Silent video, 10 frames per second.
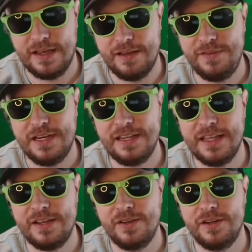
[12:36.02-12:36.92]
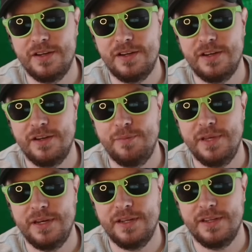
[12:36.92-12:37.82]
I feel like that could have gone a lot
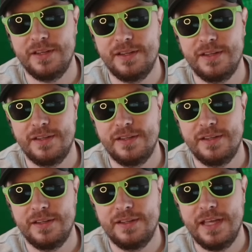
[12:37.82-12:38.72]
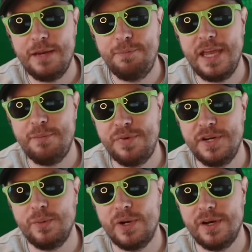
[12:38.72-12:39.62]
better. That paid
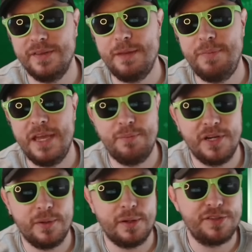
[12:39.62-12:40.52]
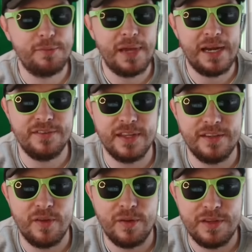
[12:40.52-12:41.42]
pretty well. That paid pretty well. What's the balance at?
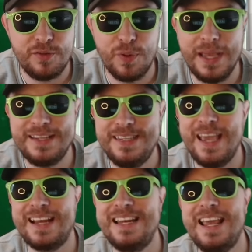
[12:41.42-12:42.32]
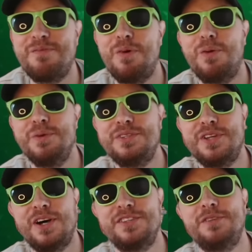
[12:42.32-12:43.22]
It's exactly at what we
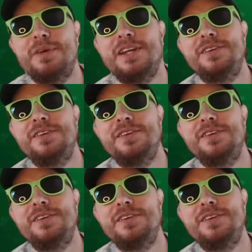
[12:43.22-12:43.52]
started, but